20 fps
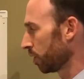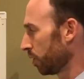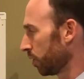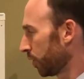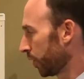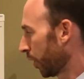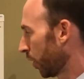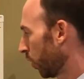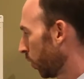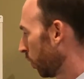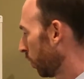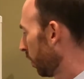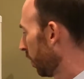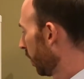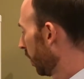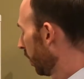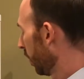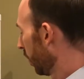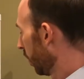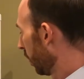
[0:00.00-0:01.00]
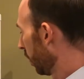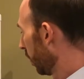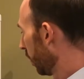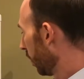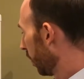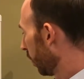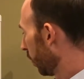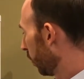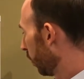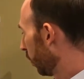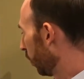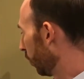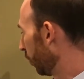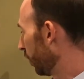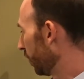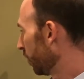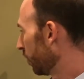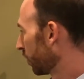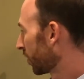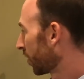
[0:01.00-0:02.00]
So when
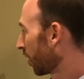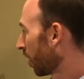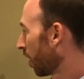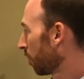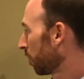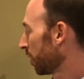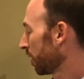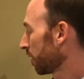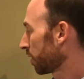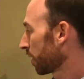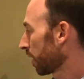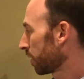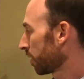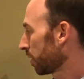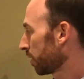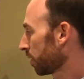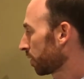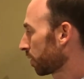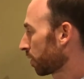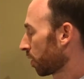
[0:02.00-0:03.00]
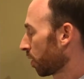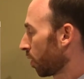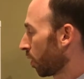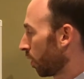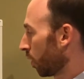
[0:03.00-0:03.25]
we use some in a sentence,